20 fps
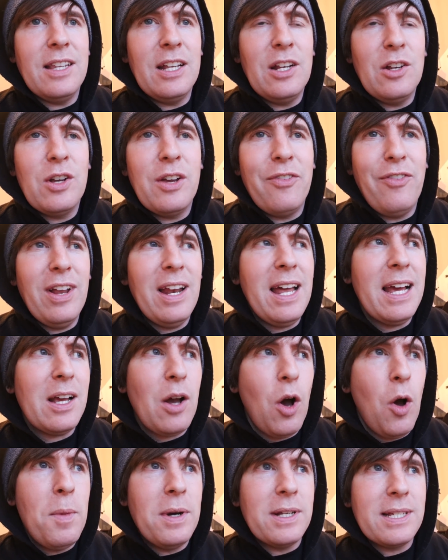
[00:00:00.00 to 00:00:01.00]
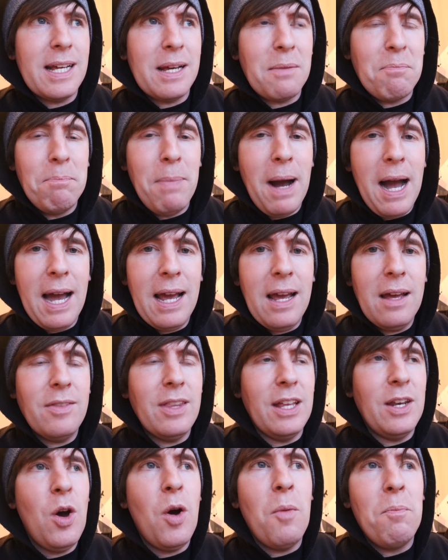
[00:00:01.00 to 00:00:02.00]
they look feel like almost like bite
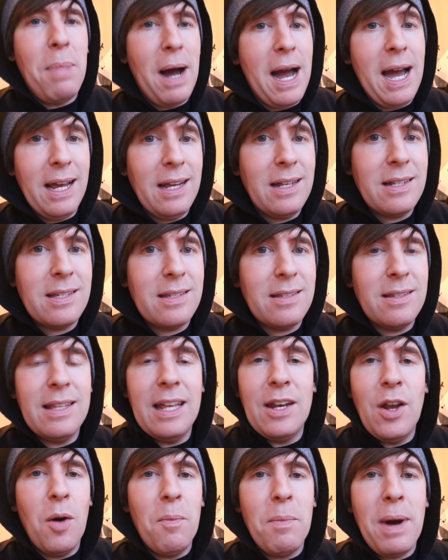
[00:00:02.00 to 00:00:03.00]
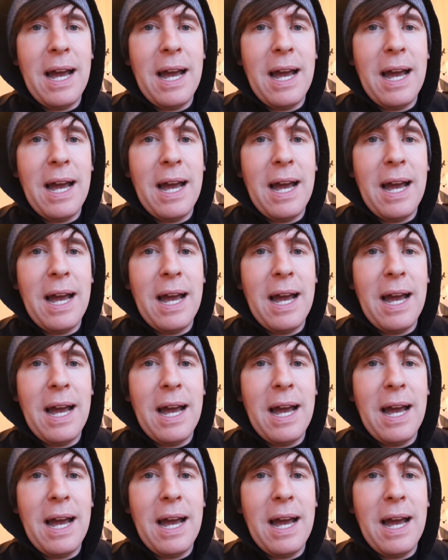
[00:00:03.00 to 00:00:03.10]
they're not bites they're not